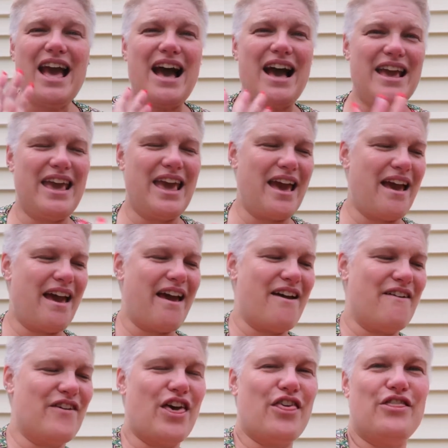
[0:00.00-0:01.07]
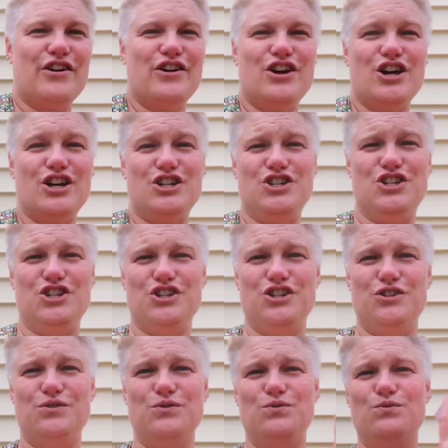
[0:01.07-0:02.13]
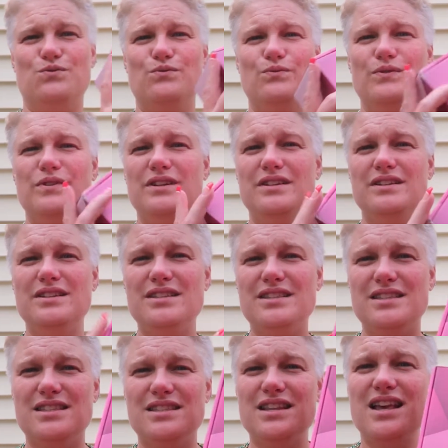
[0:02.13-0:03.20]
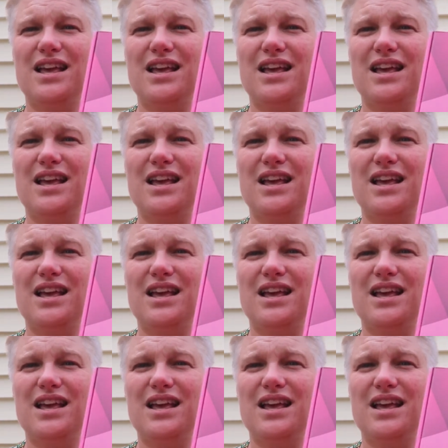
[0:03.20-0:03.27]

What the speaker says: I have the June's